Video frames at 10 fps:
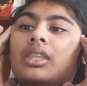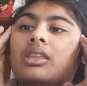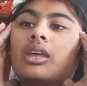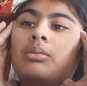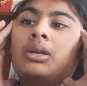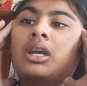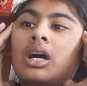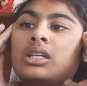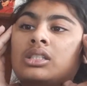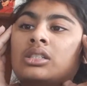they'd be
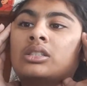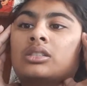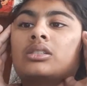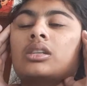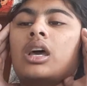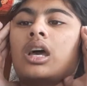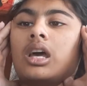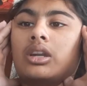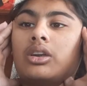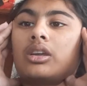cousins,
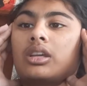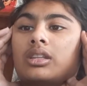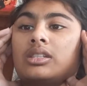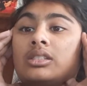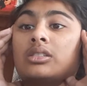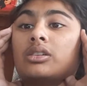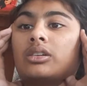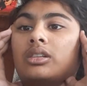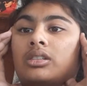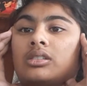and Hercules is
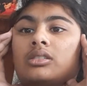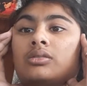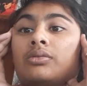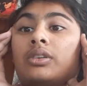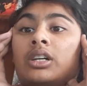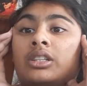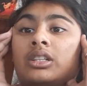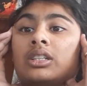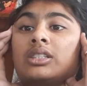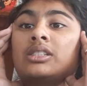Hercules's
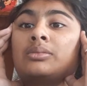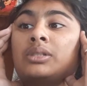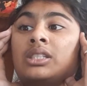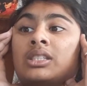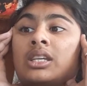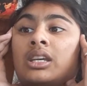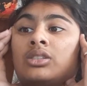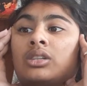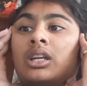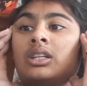father. This means King
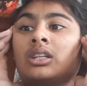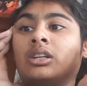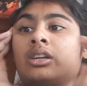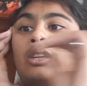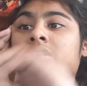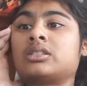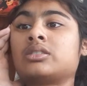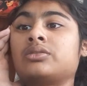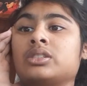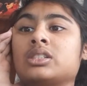Triton and Hercules
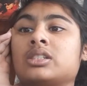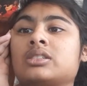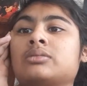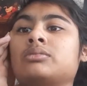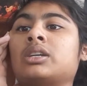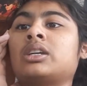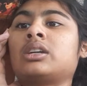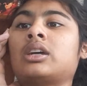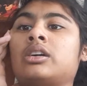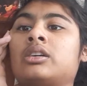are first cousins,
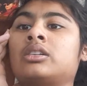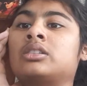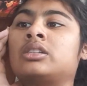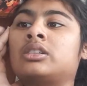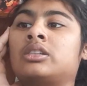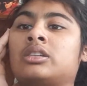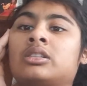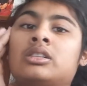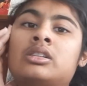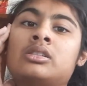making Ariel and
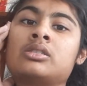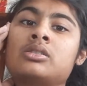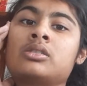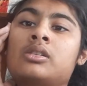Hercules